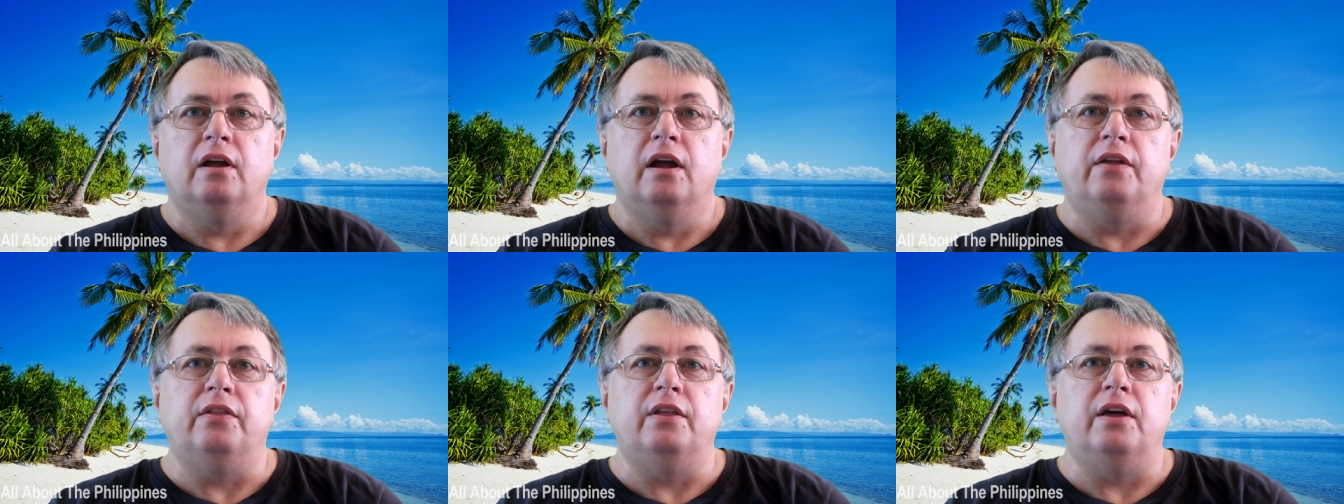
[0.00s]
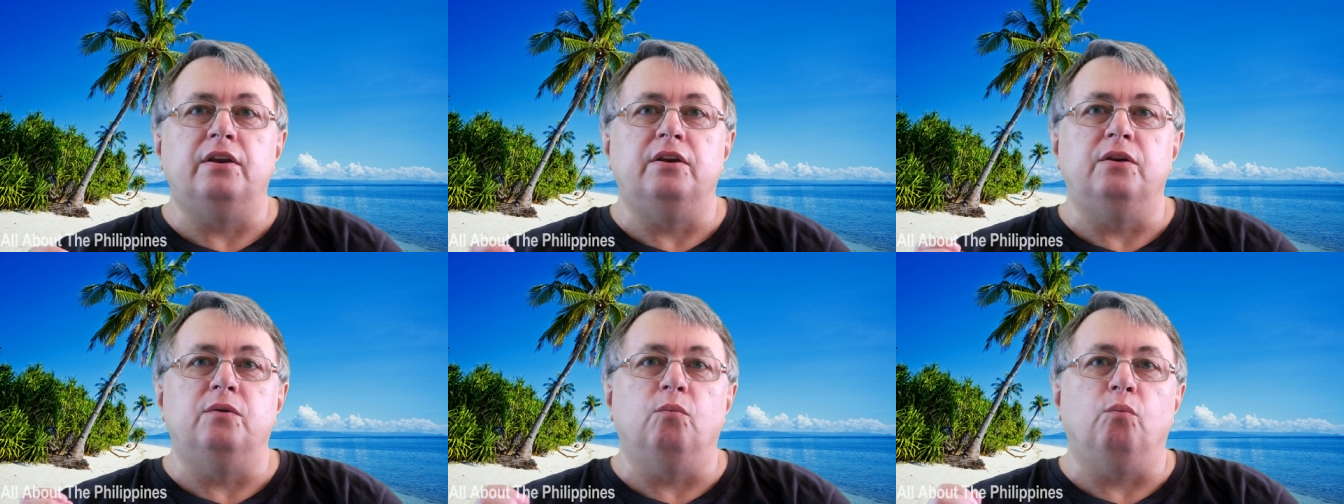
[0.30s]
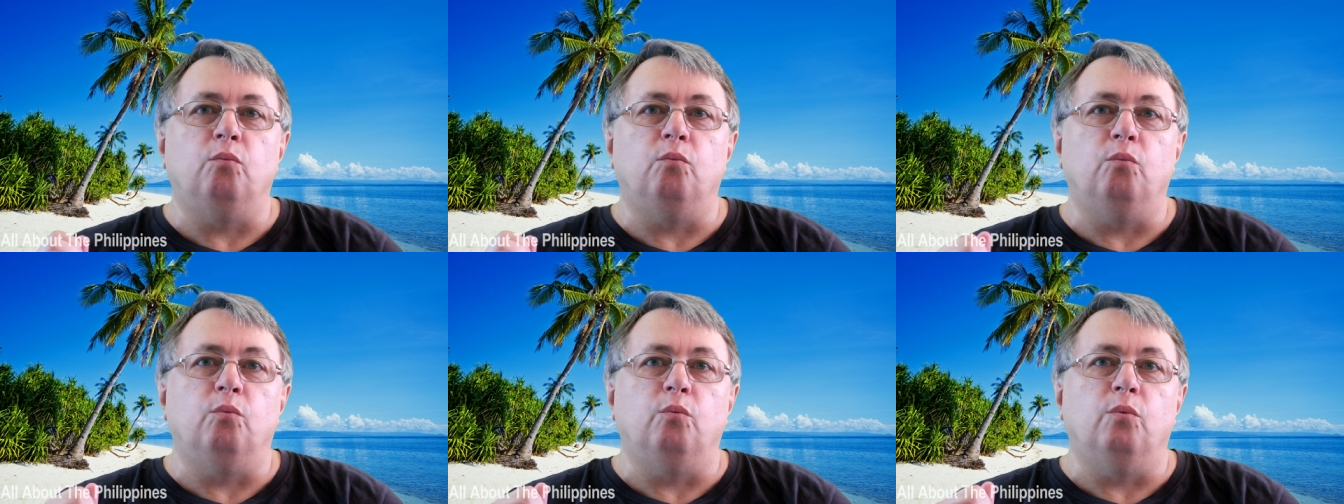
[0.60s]
And
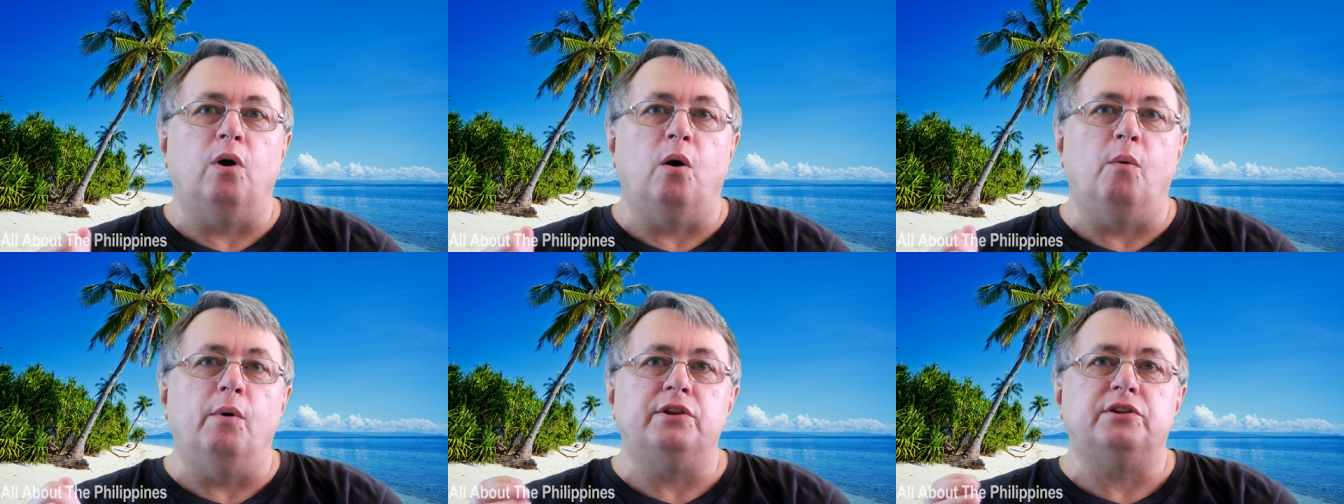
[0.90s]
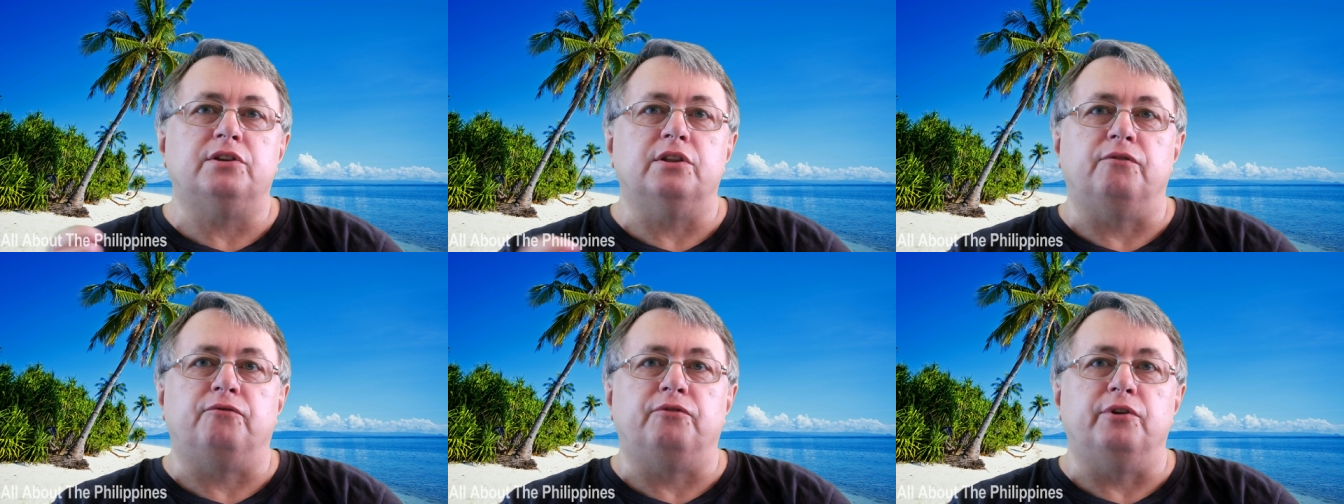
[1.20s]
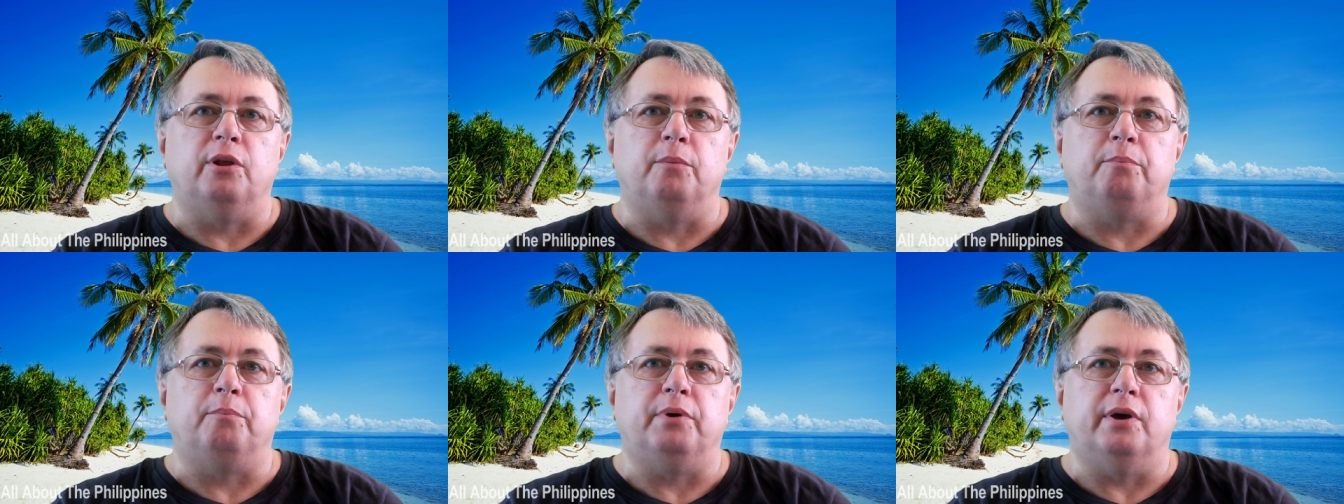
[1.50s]
then I went to the
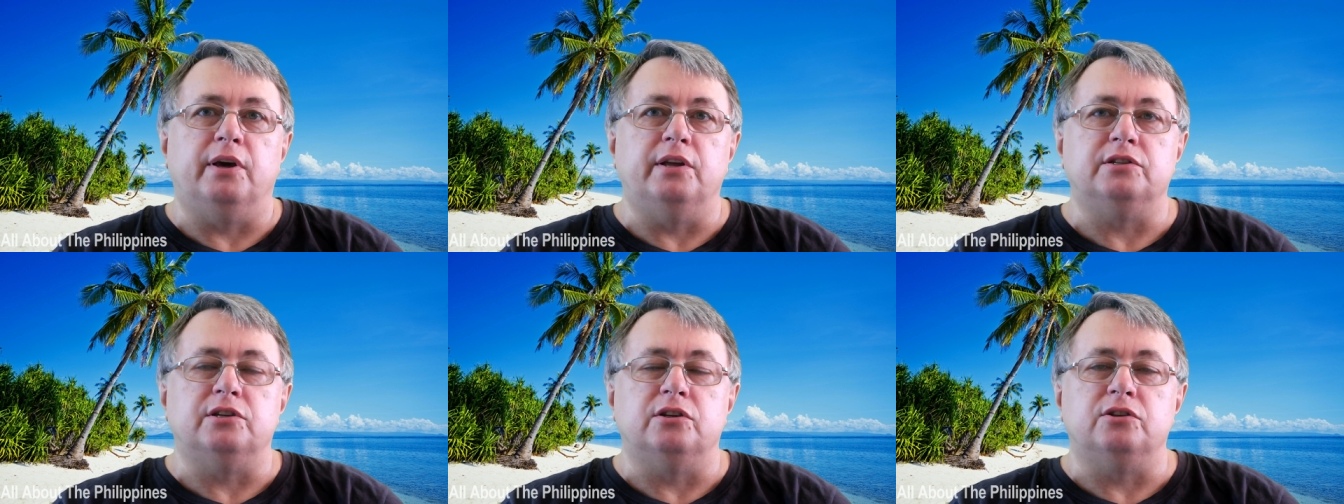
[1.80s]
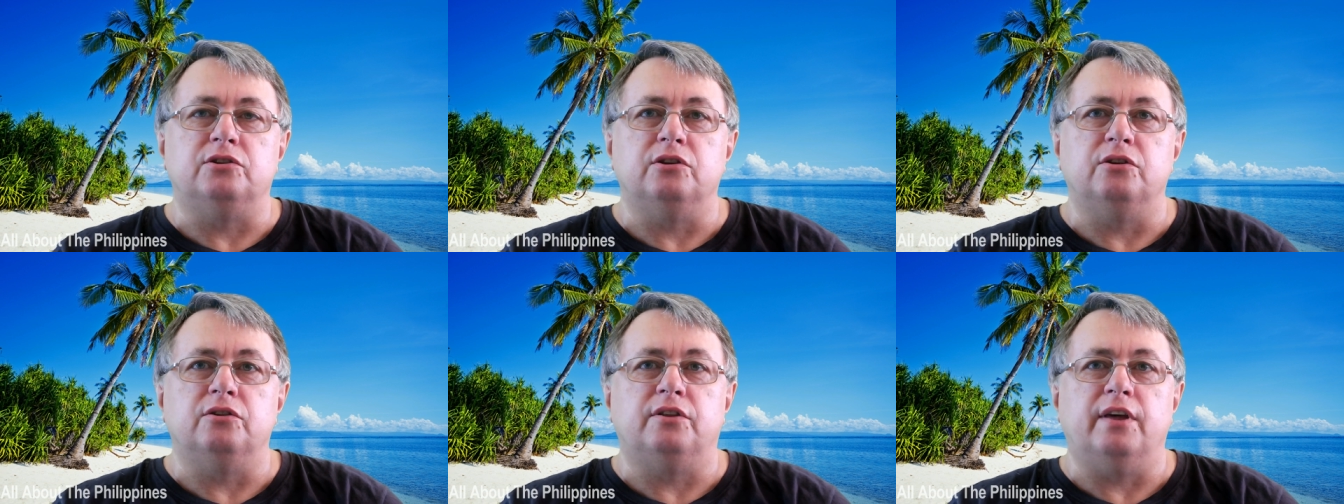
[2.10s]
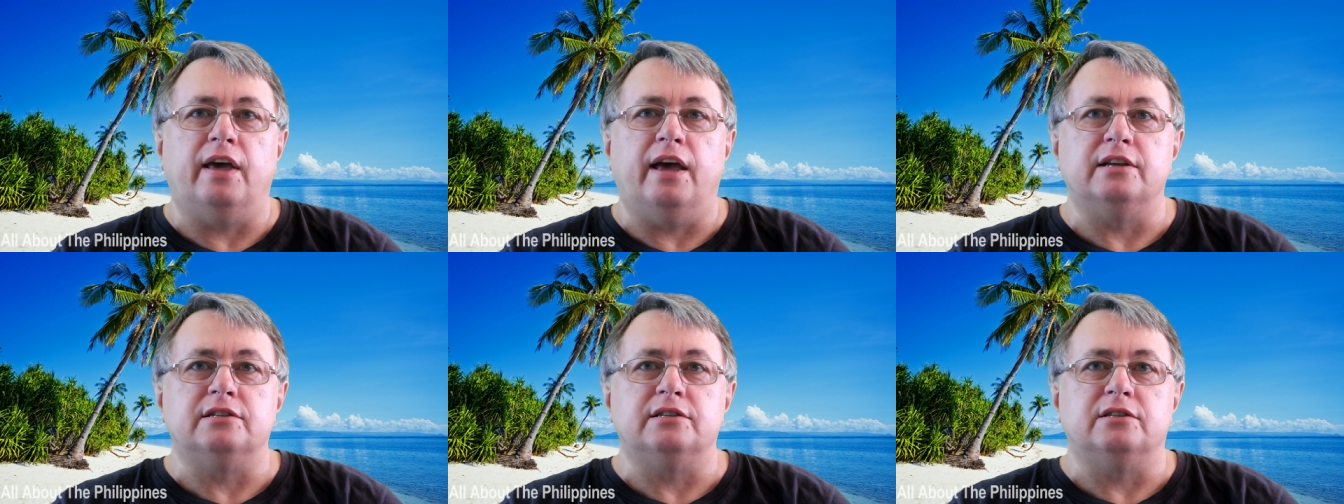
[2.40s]
Philippines in
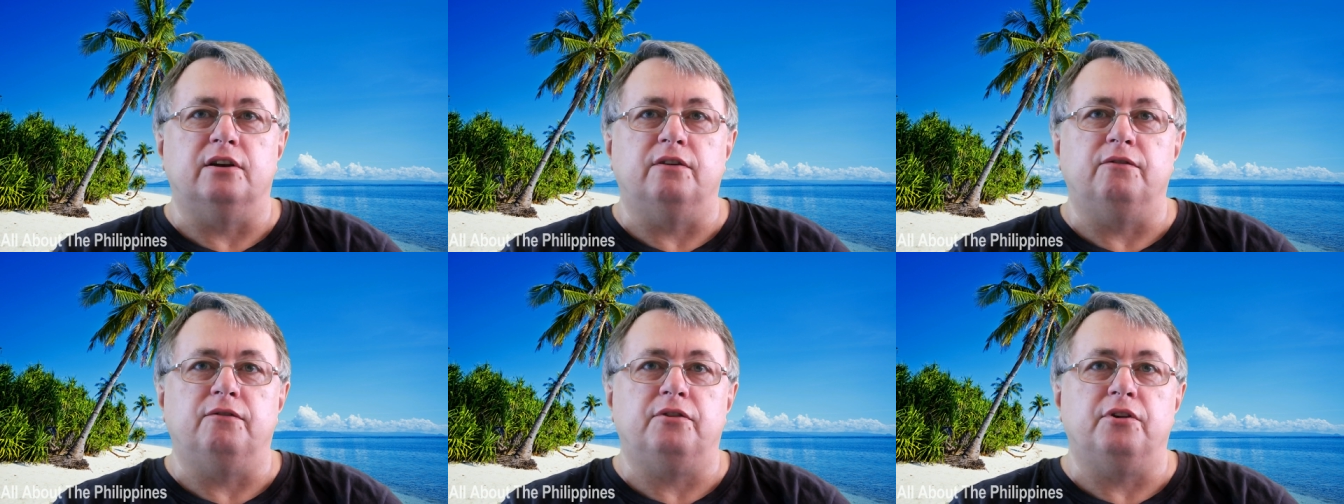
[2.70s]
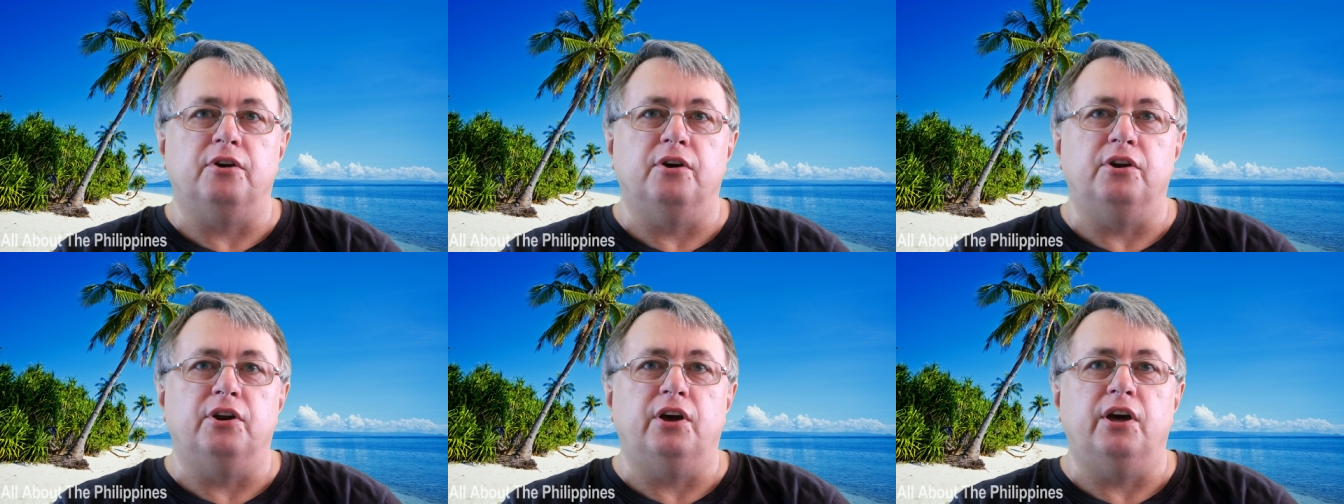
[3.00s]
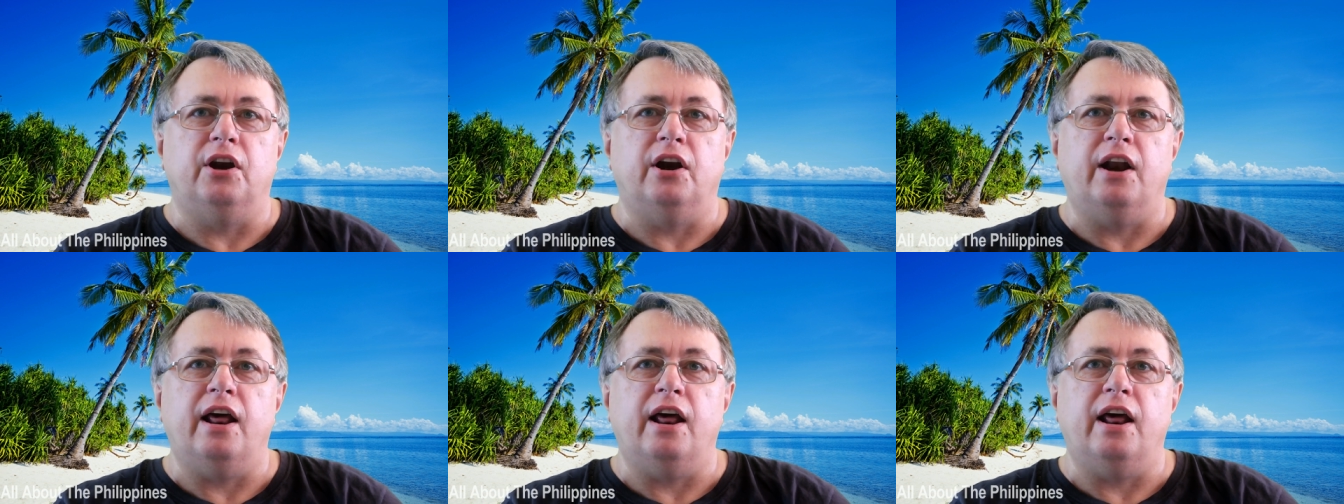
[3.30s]
2013